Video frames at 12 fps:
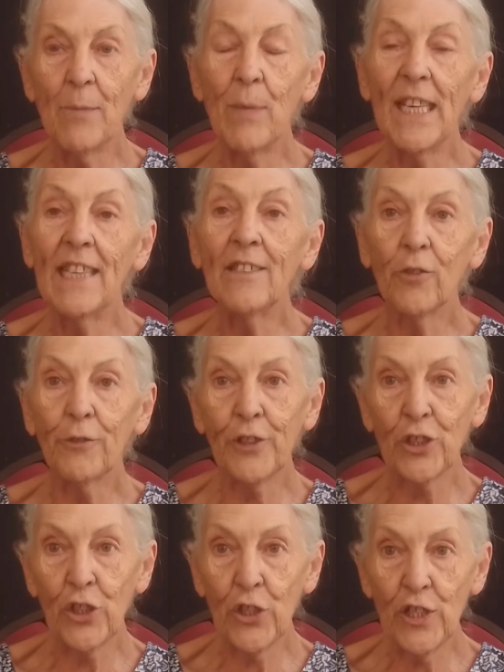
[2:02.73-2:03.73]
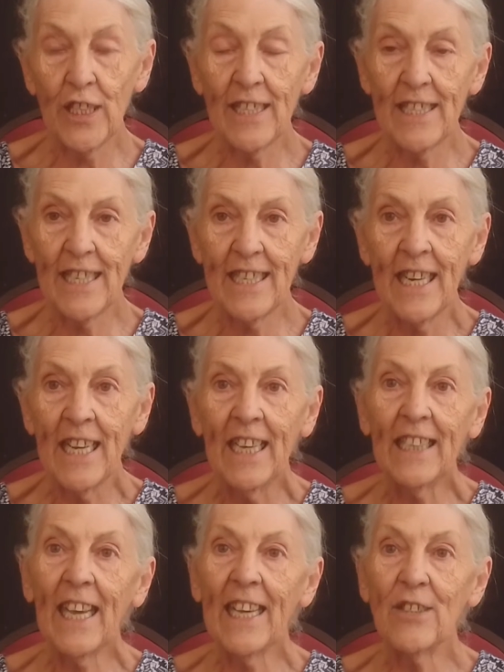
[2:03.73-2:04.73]
medical fraternity
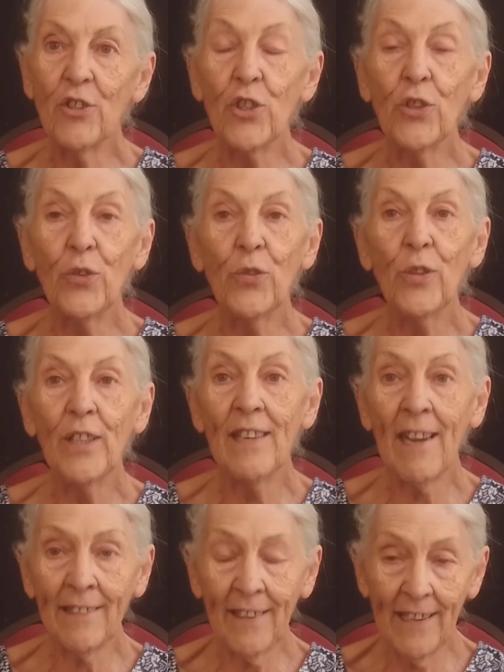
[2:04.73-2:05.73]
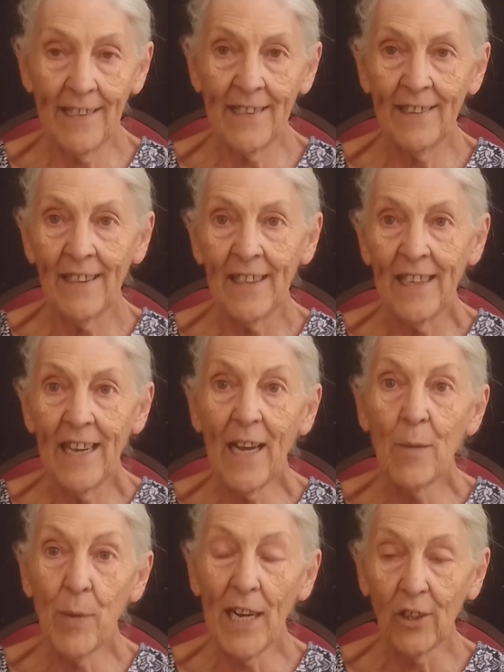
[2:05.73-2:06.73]
can do nothing
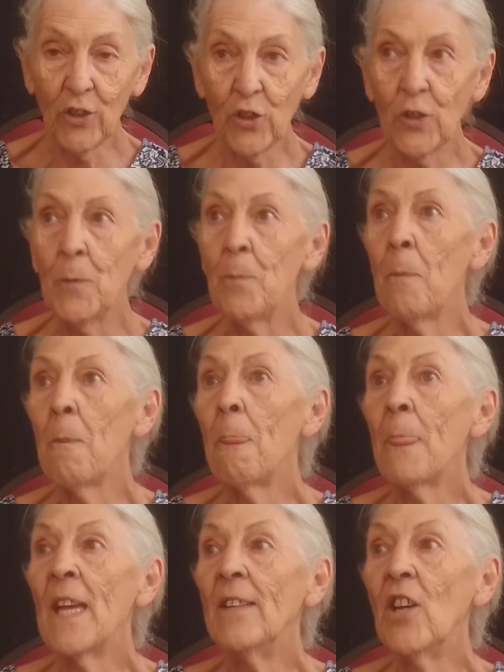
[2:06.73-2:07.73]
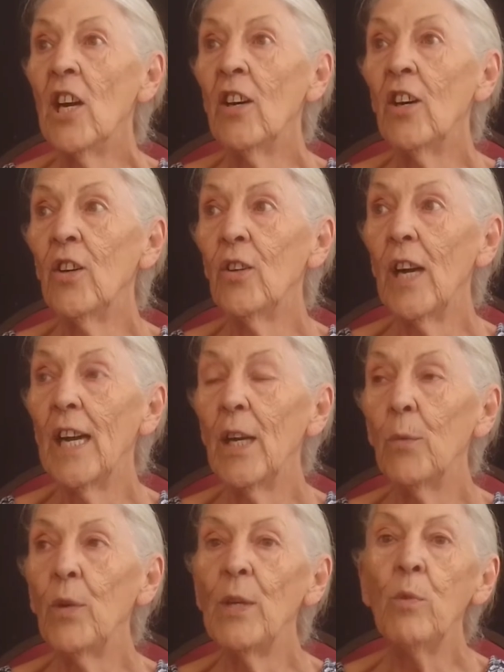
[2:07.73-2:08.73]
about. Now,
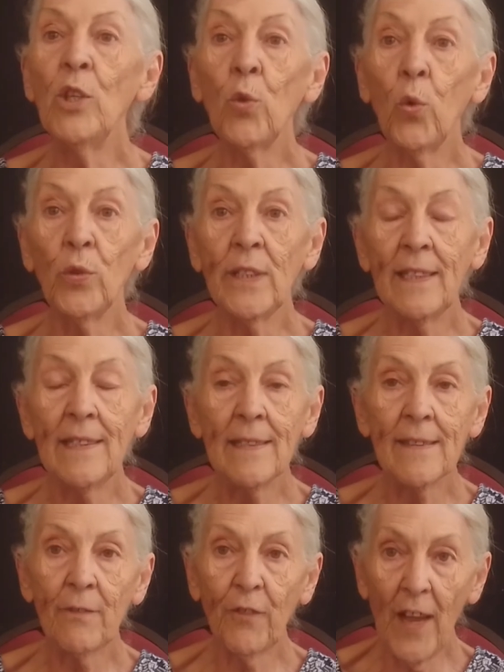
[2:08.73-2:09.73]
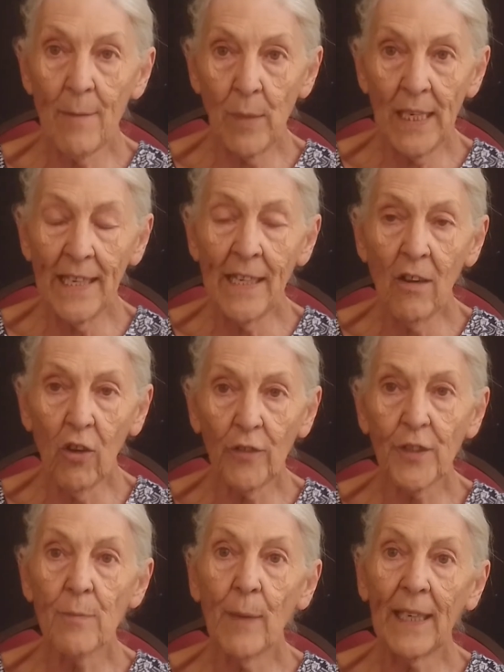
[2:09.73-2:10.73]
we were called in as a family
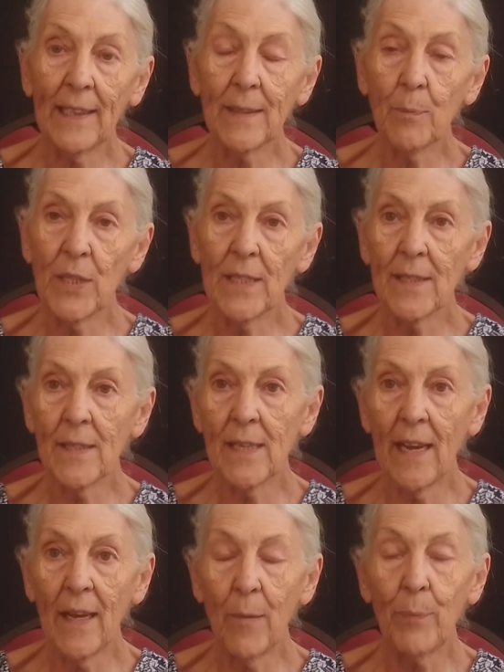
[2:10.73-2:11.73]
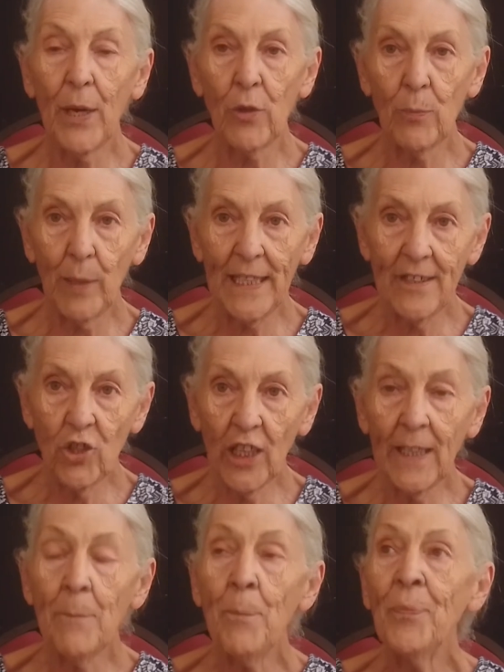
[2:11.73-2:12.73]
after my husband's
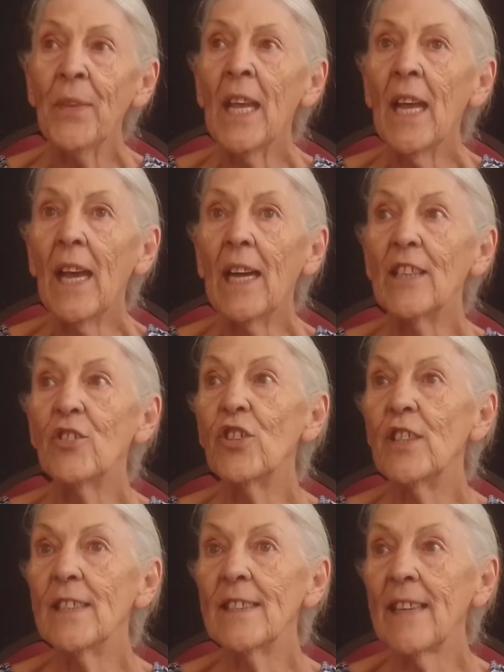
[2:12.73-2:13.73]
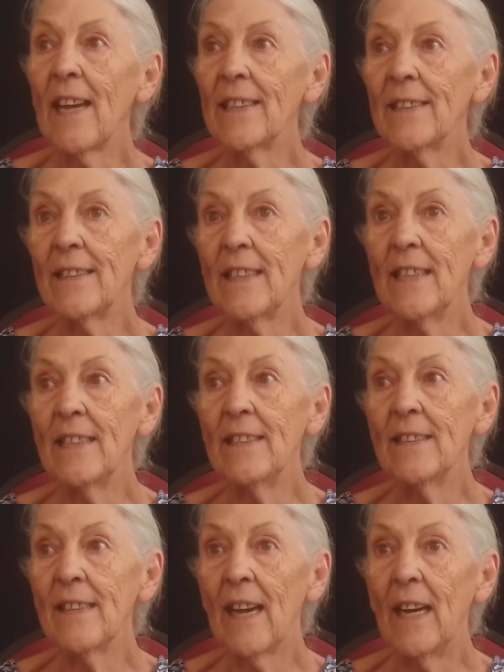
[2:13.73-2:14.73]
paraplegia to discuss his